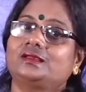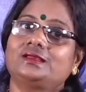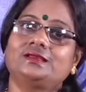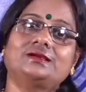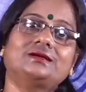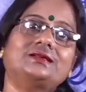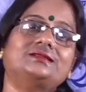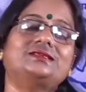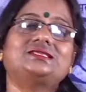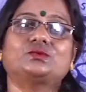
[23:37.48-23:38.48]
Here in
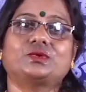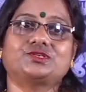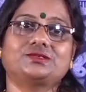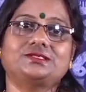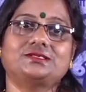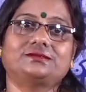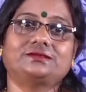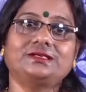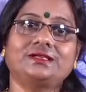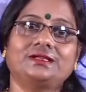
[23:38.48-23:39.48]
this question,
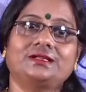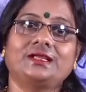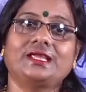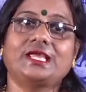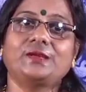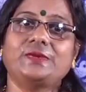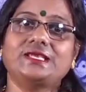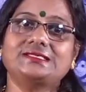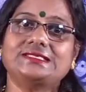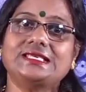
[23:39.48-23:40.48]
children, A,
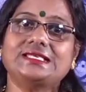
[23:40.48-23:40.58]
B, C,